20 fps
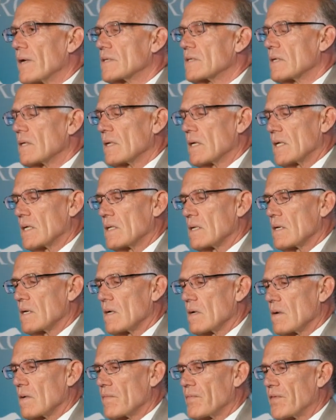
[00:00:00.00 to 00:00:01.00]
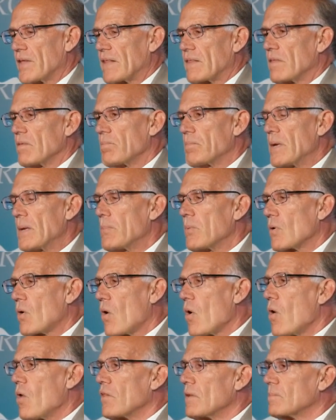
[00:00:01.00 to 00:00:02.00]
It's, and uh, that people
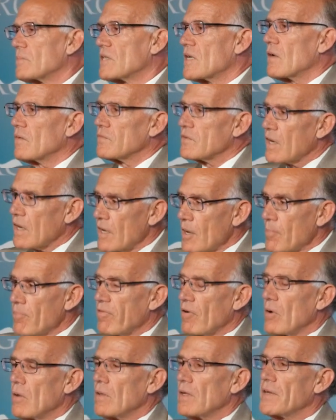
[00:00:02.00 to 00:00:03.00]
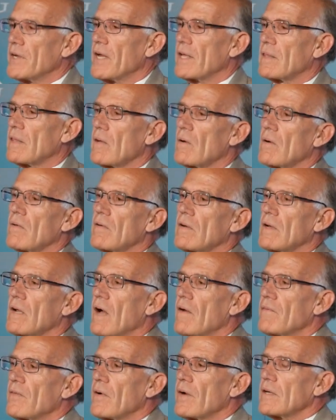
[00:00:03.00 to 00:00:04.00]
call themselves liberal, and yet they're
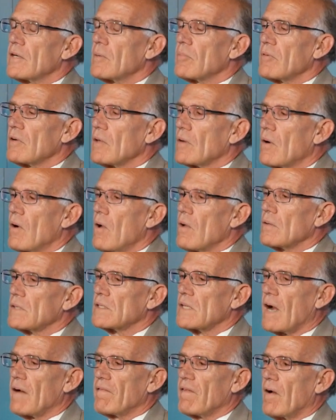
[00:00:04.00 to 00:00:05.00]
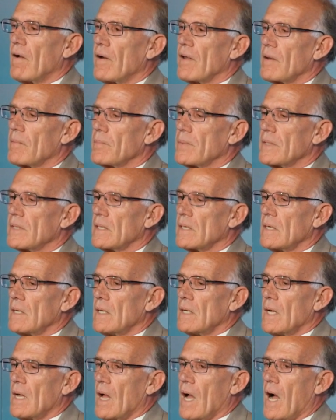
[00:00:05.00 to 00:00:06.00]
not very liberal at all is ironic. But
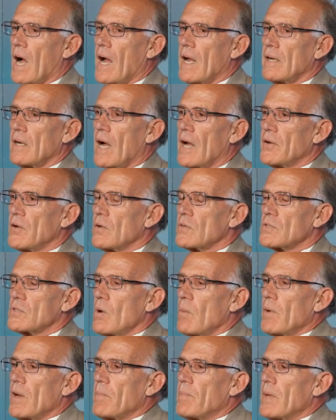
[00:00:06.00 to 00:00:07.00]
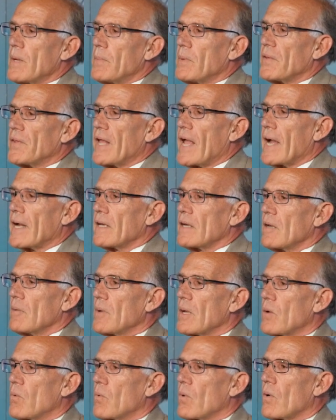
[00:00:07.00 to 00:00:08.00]
I, I know so many people in the
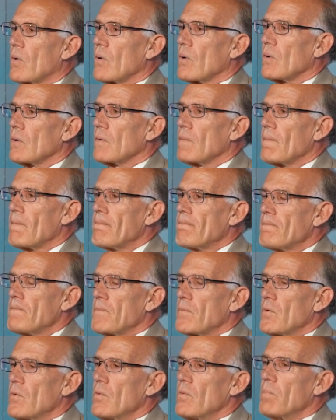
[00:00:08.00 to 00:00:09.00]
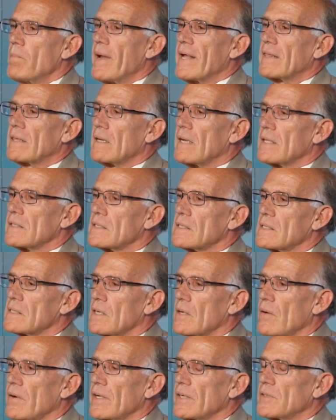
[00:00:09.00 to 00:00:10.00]
academic world who make the
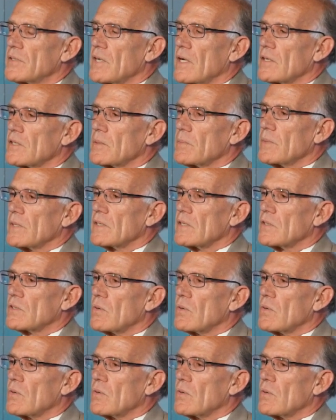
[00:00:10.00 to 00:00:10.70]
necessary adjustments.